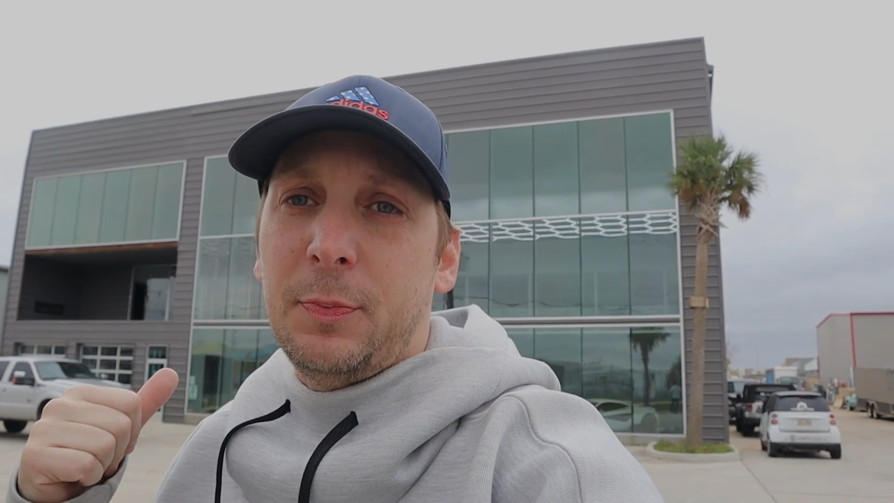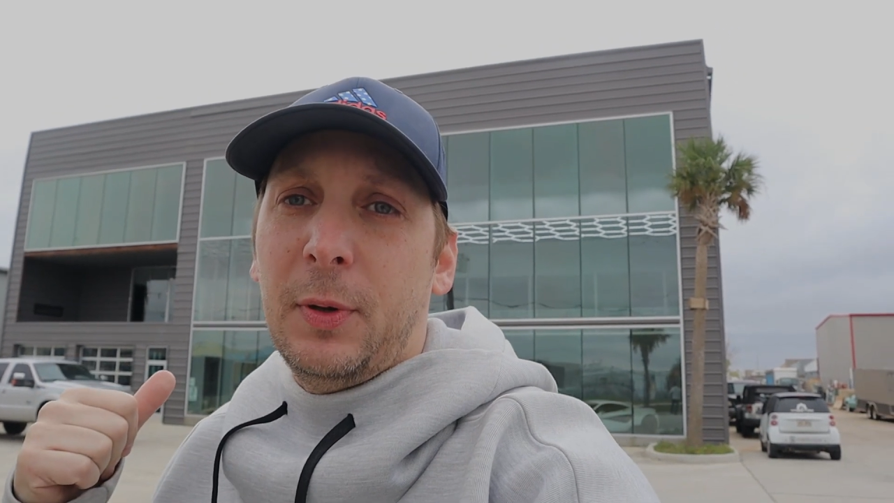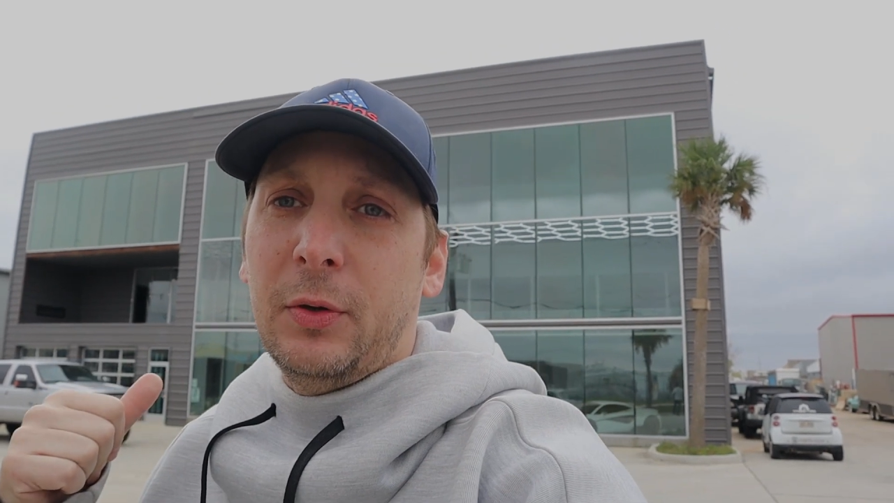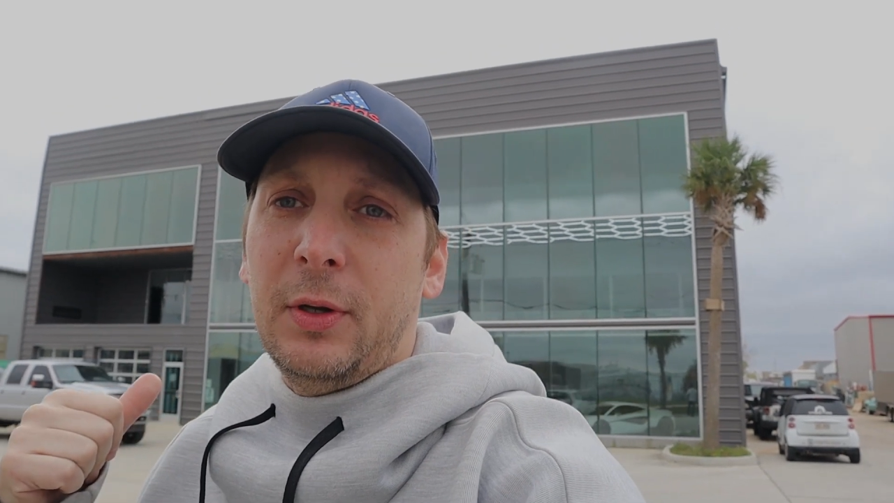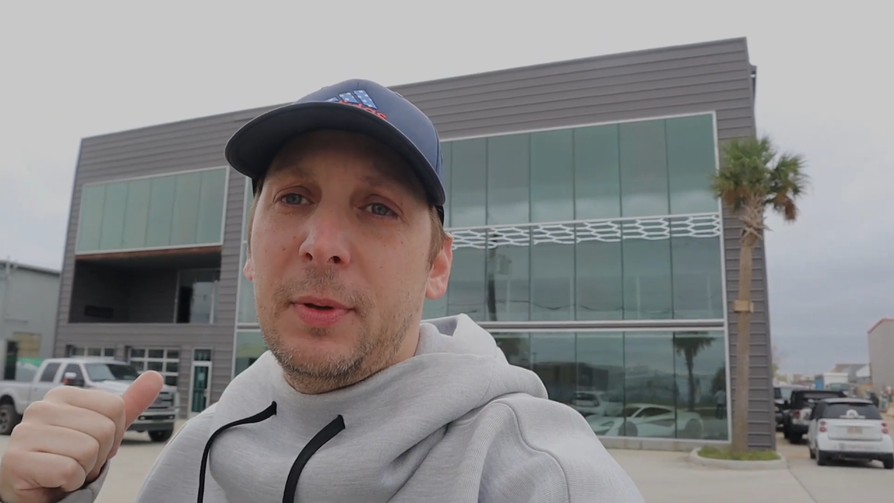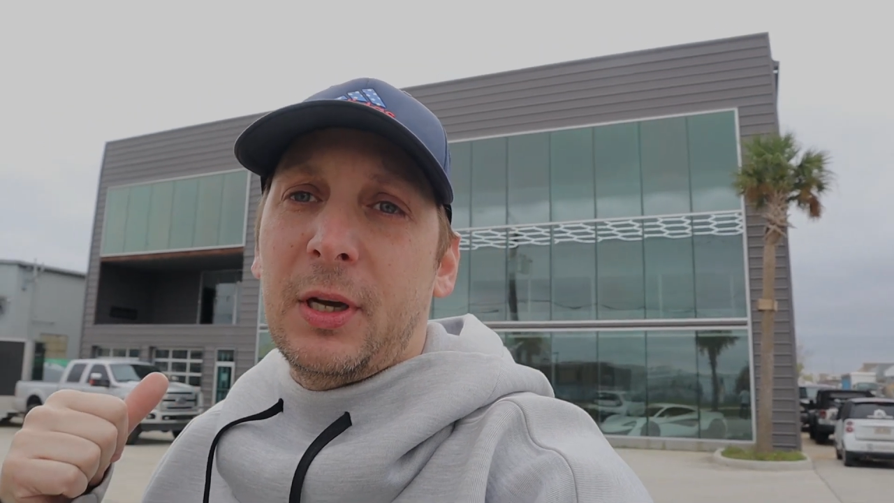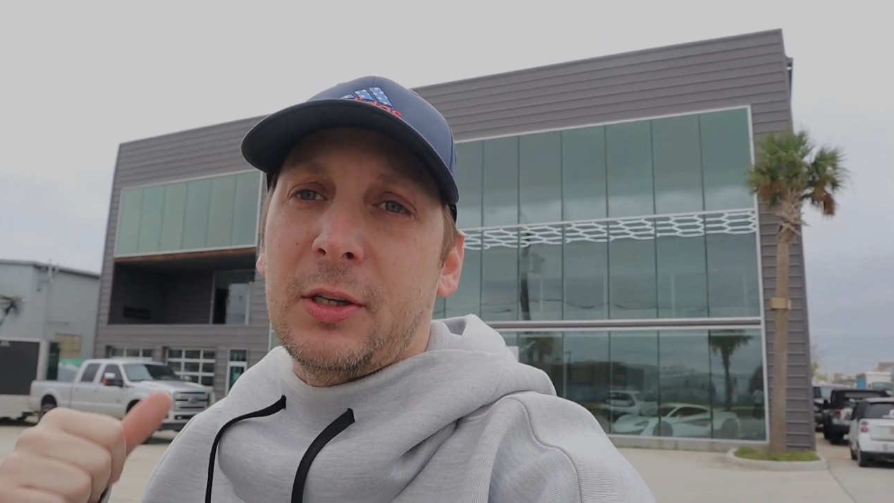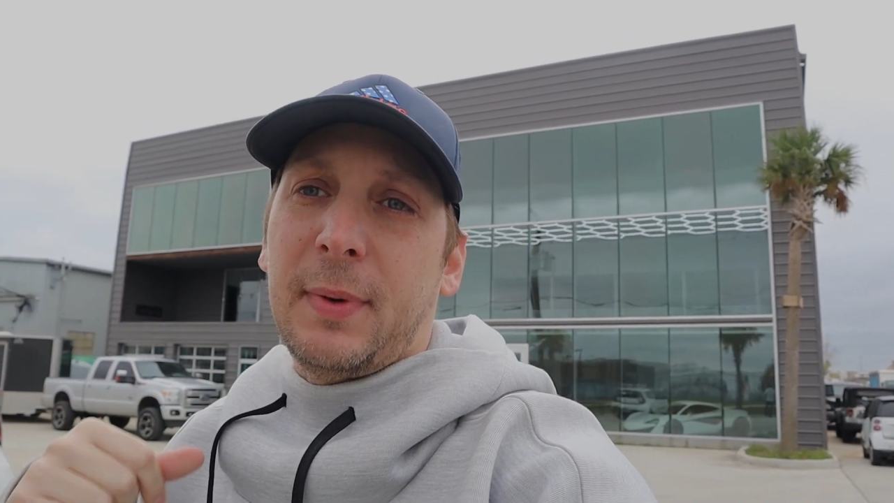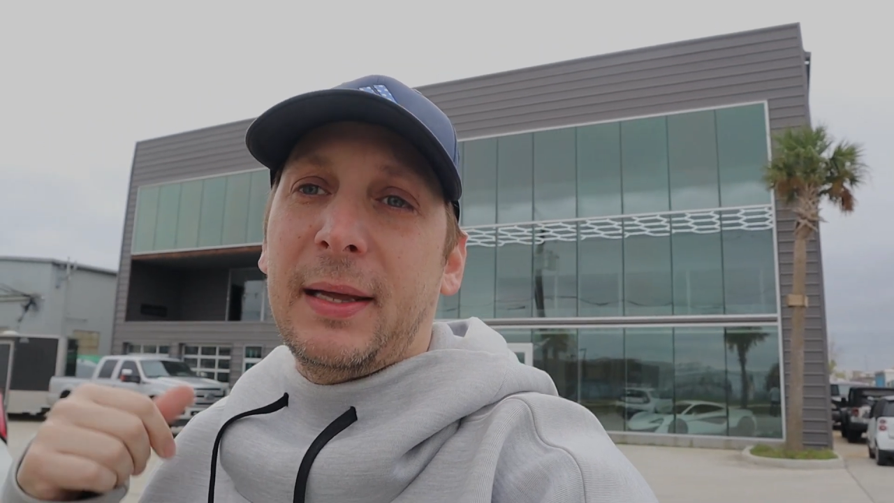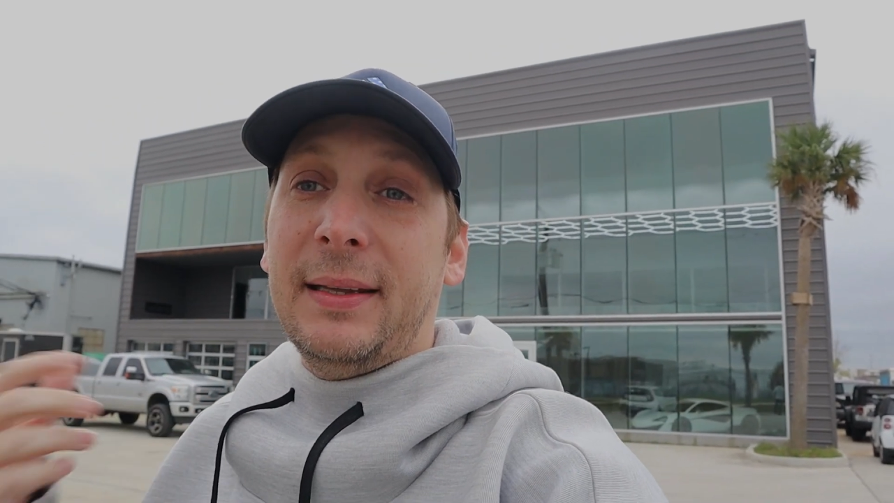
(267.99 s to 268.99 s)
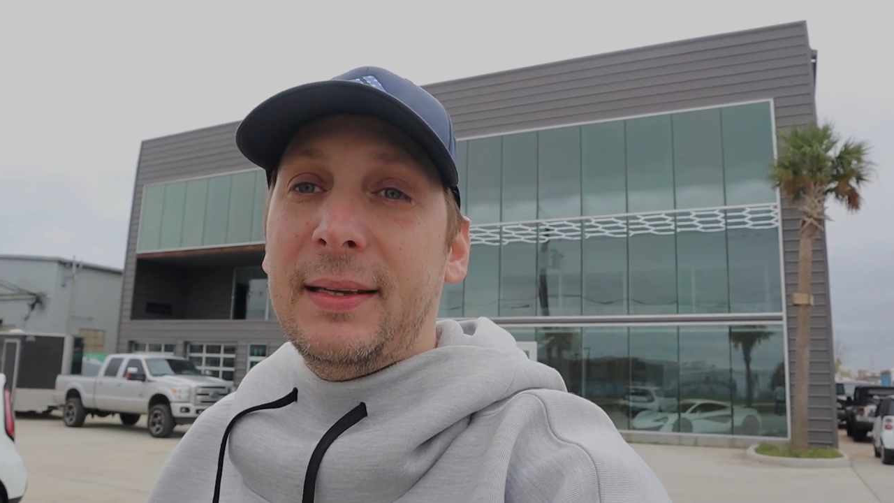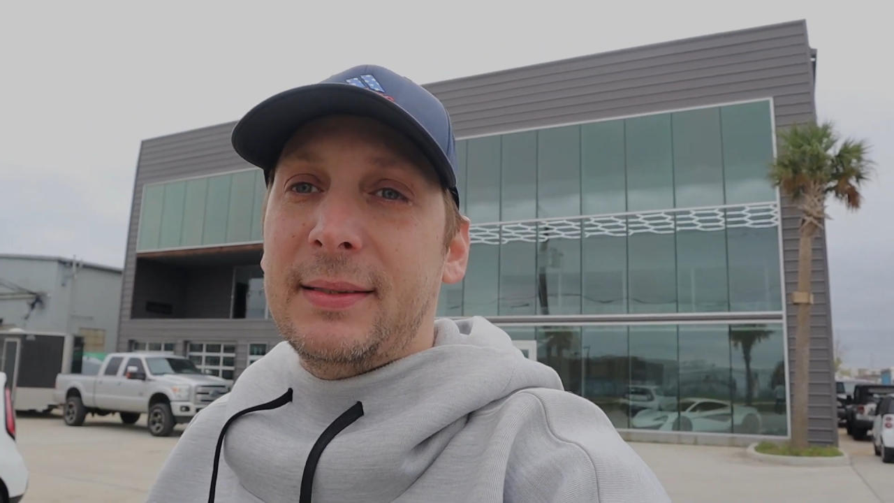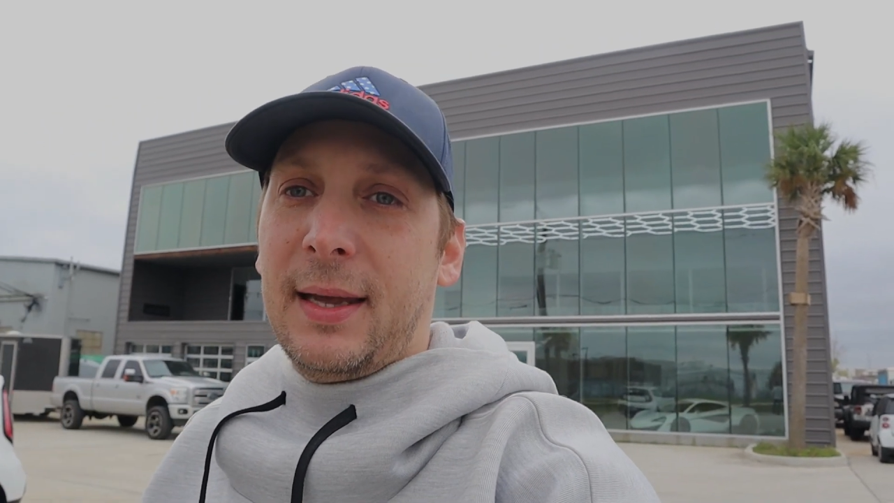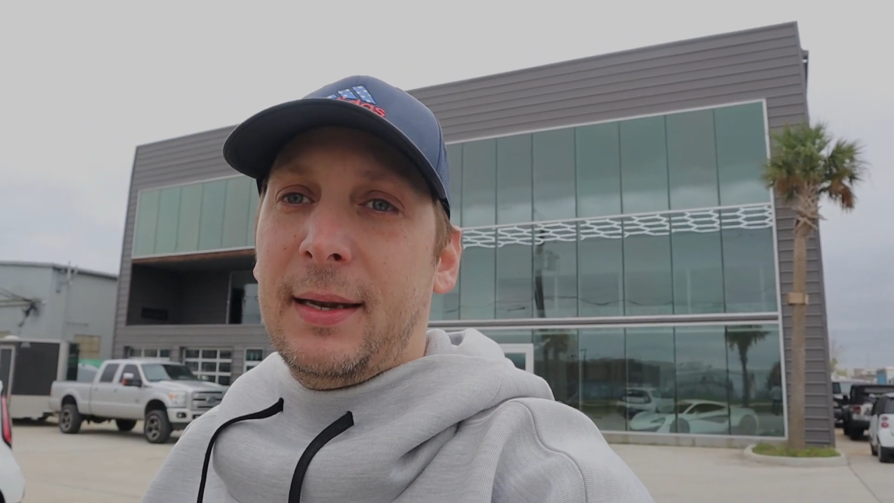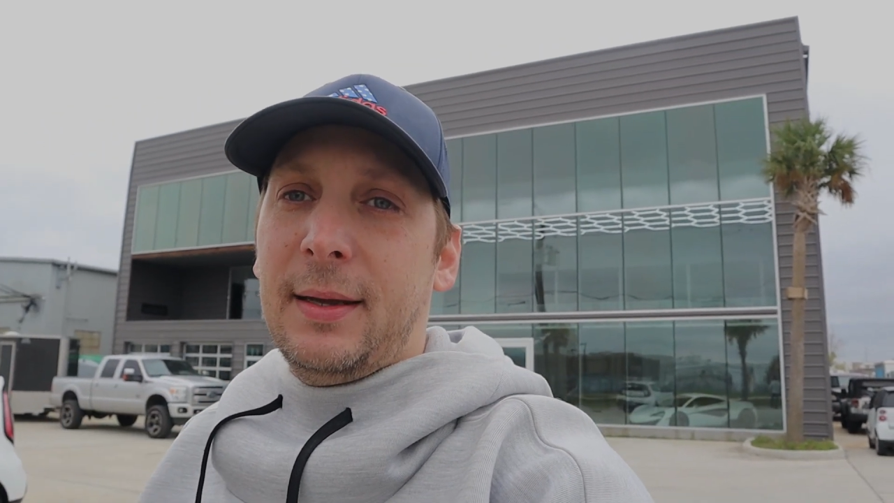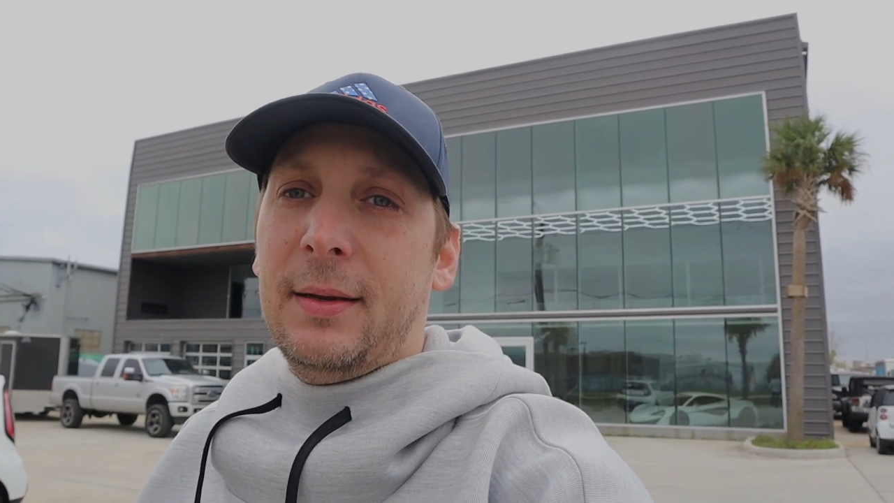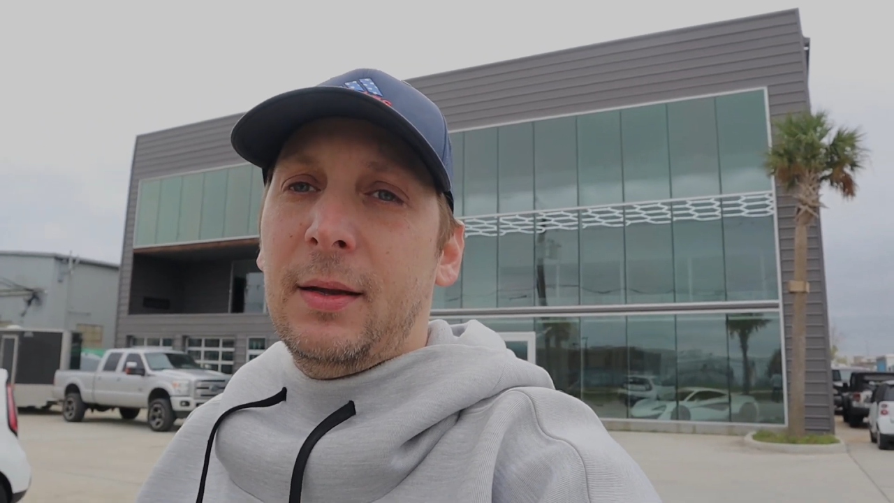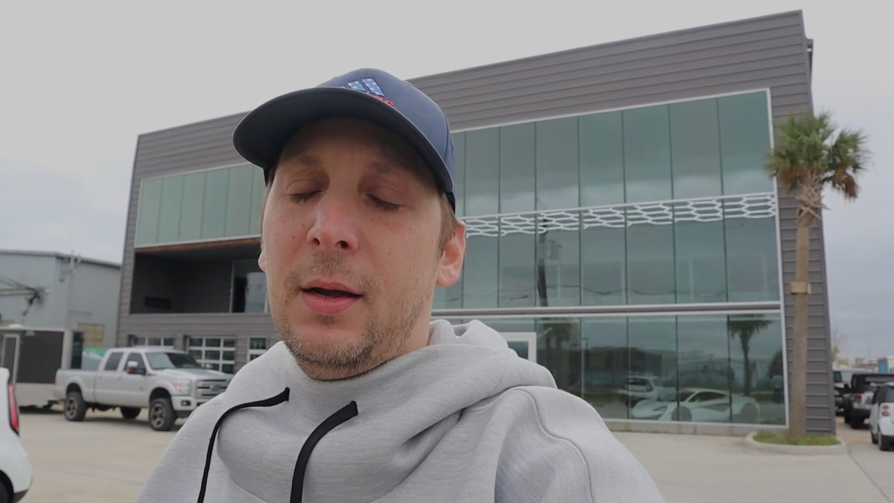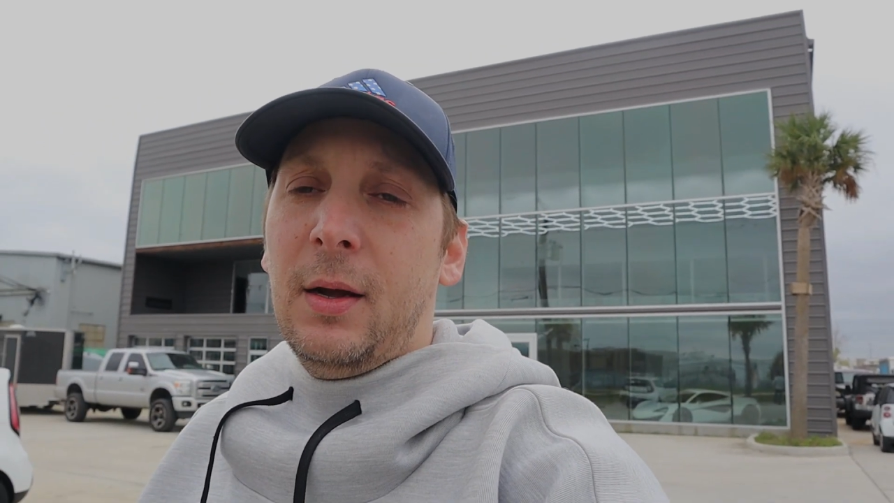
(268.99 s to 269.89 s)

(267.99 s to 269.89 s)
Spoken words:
building because my lease ended